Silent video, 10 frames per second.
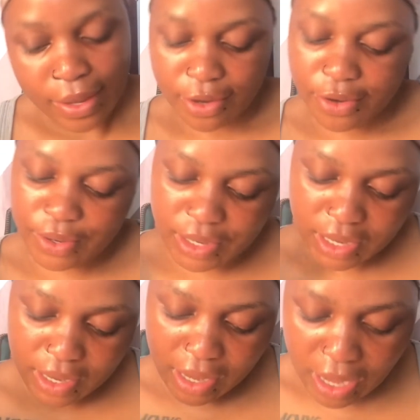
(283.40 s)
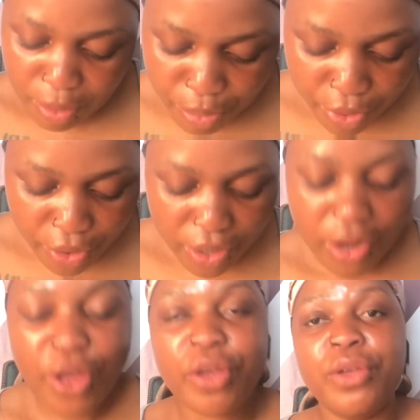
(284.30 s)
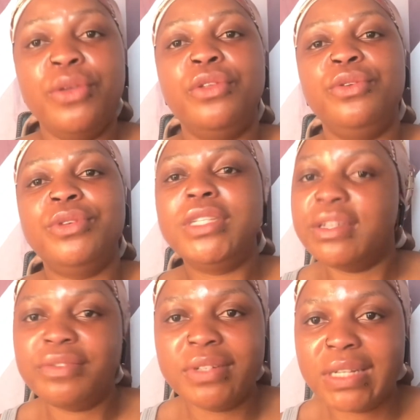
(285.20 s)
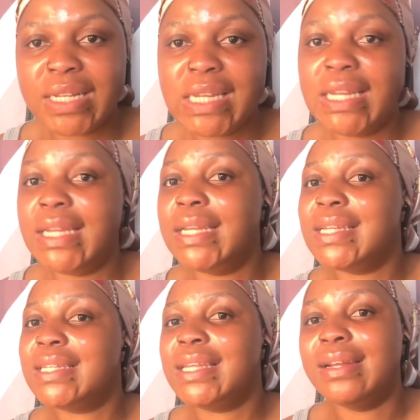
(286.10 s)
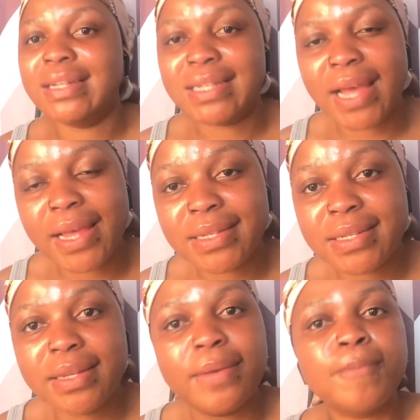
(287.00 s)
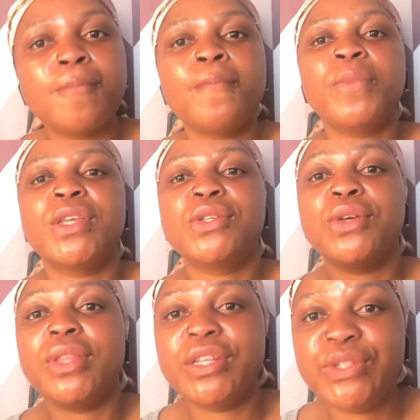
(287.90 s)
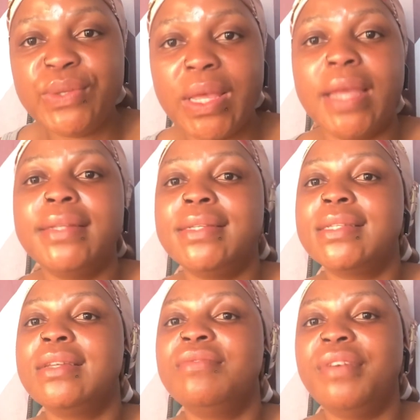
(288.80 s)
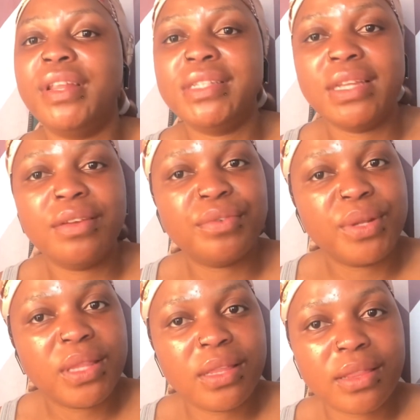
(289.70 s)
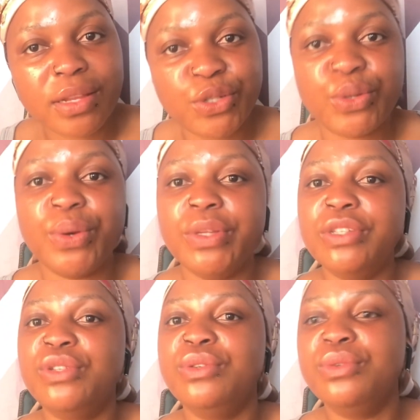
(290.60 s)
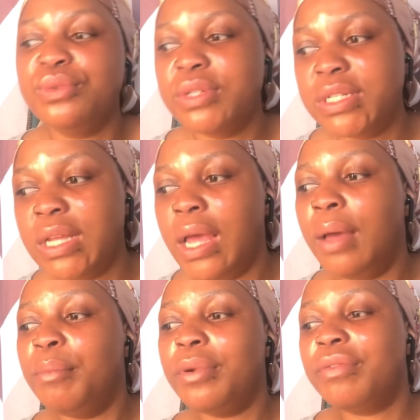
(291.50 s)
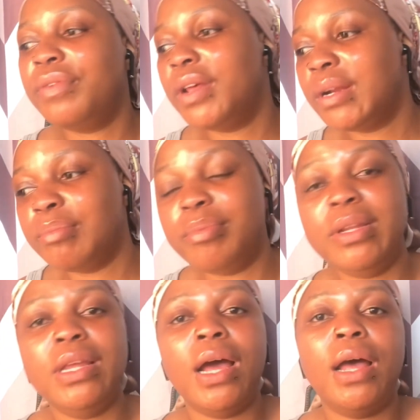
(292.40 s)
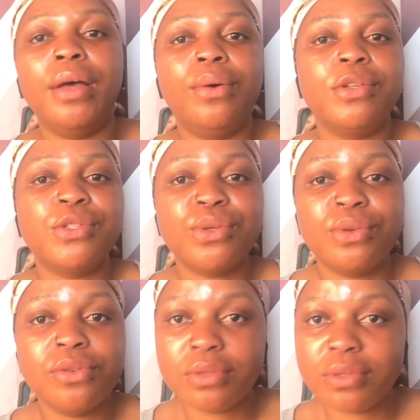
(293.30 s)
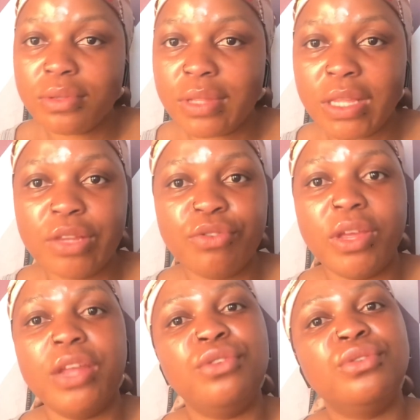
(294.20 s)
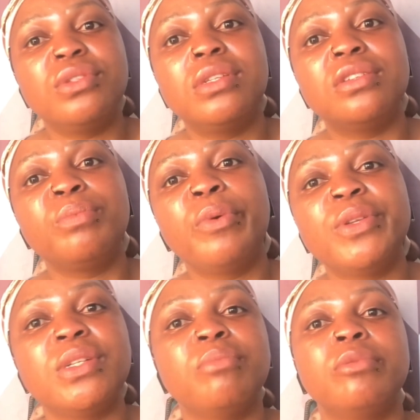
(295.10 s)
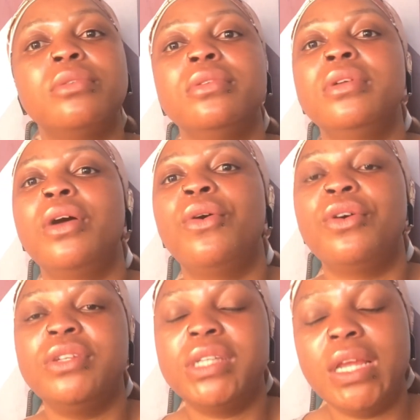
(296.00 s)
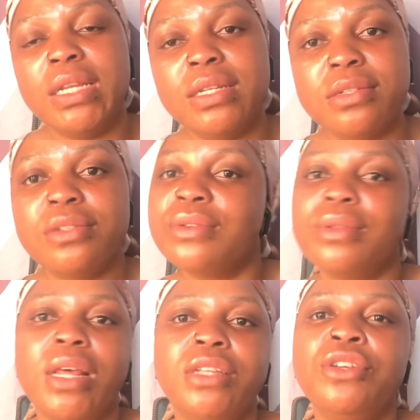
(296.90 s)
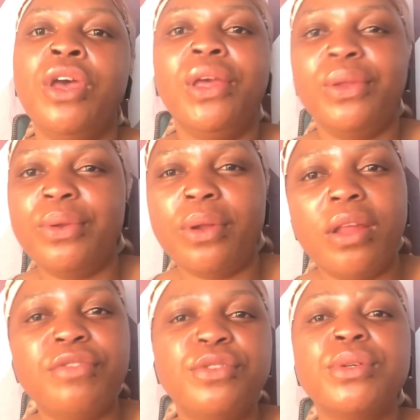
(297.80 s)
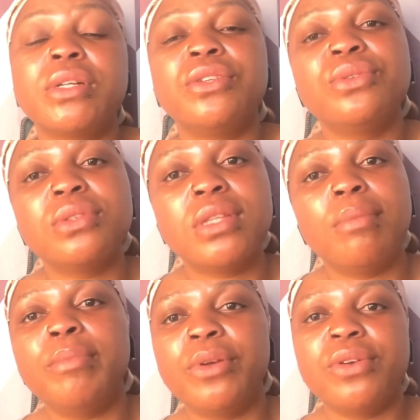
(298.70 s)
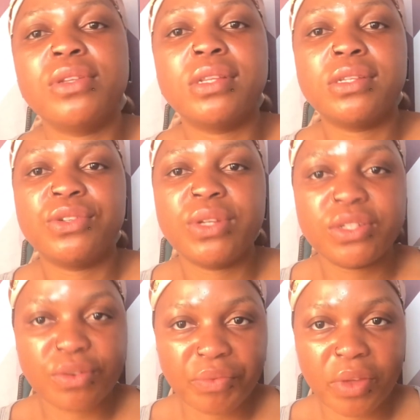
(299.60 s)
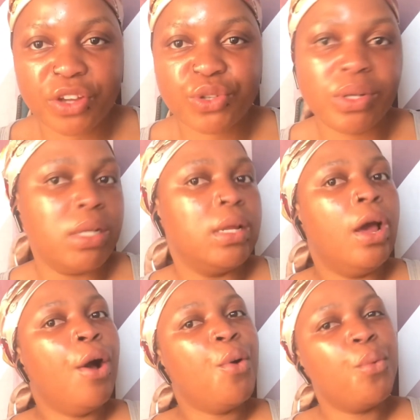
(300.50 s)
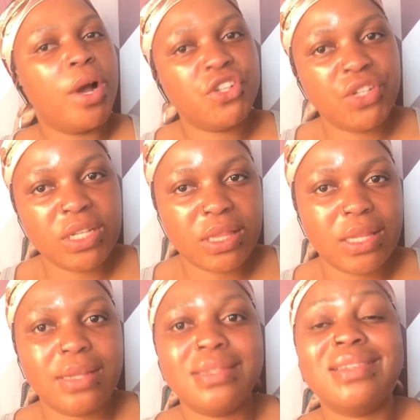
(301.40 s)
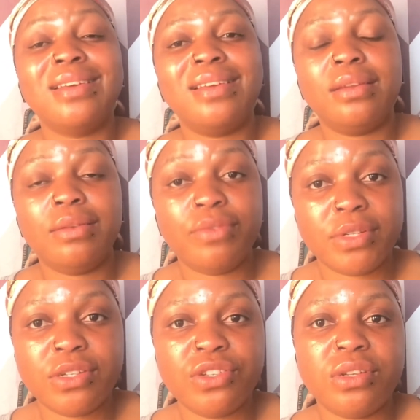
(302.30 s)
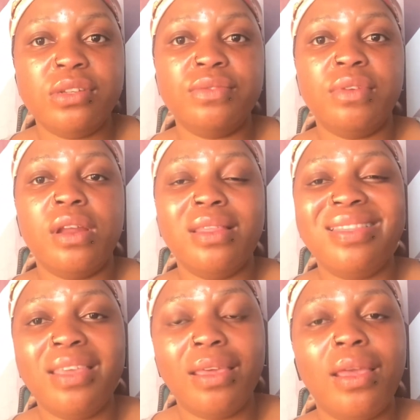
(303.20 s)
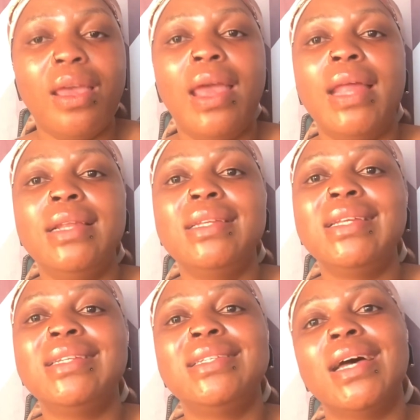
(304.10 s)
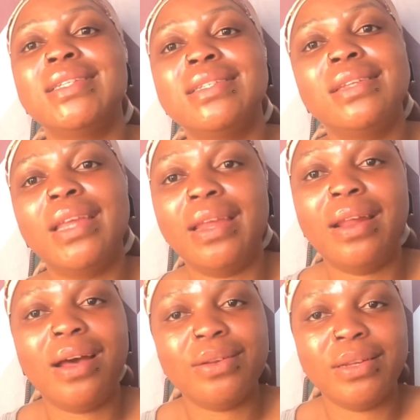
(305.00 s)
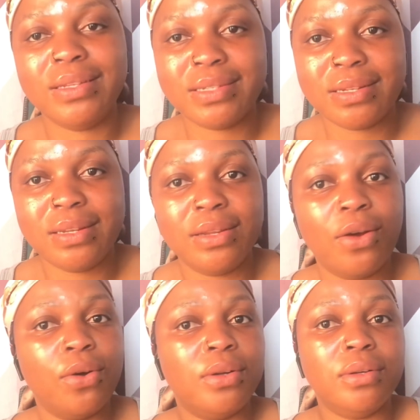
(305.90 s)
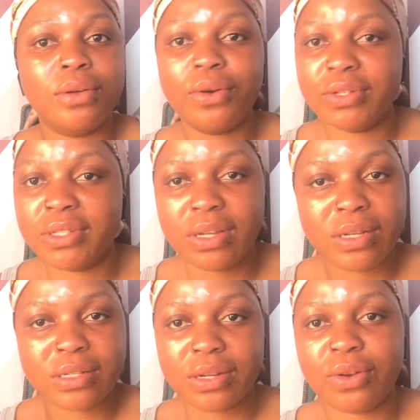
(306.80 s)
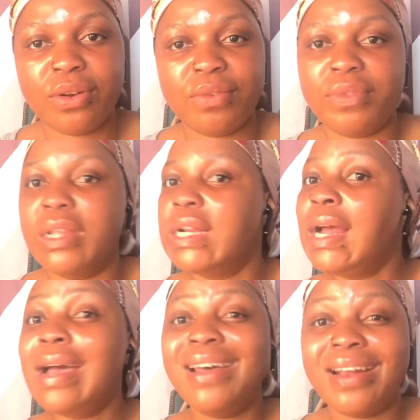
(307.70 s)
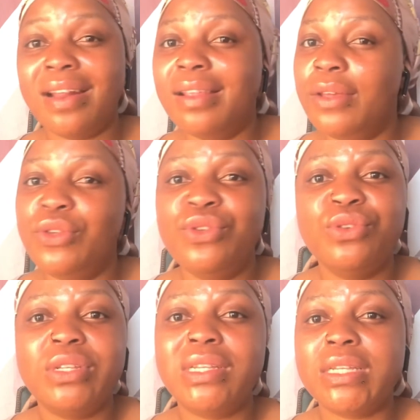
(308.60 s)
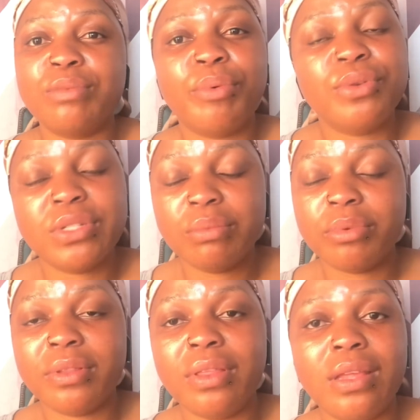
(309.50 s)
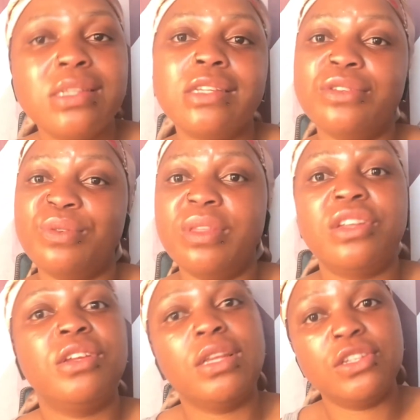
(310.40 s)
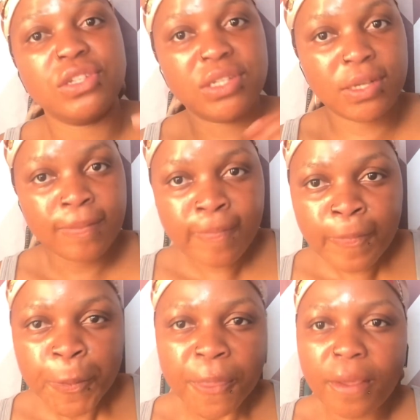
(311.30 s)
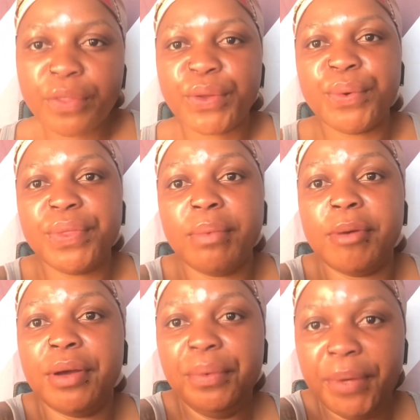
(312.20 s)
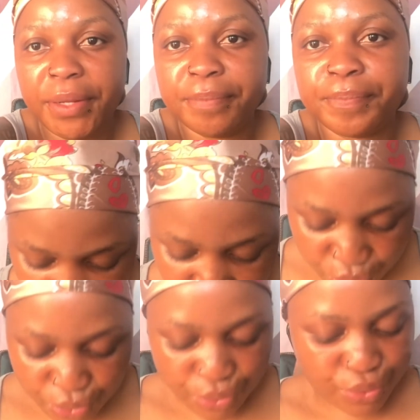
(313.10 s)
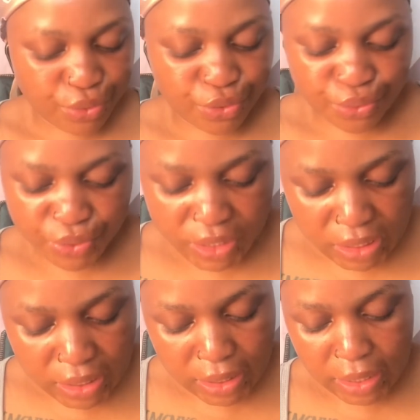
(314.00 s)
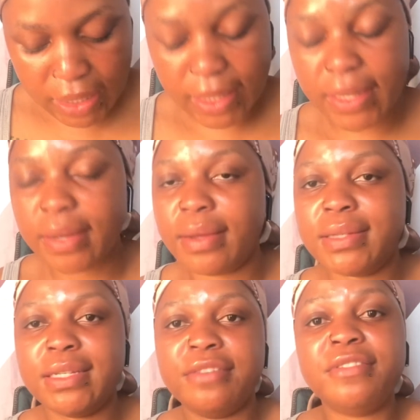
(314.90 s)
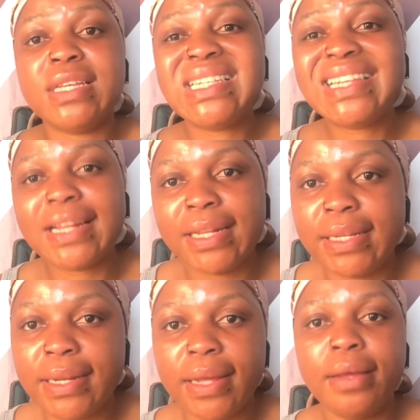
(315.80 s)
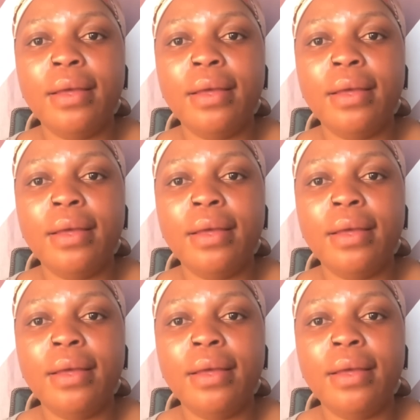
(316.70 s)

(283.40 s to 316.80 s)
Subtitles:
you need an apron, you definitely need a sanitizer so that you can disinfect everything that you're going to use. Preferably, I also think you can use disposable containers so that you don't have to reuse them, because the stress of actually washing things, residual is very thick and it doesn't get out easily on containers and all of that. Rather, you use disposable things so that you can just throw them away. You do need a surface cleaner.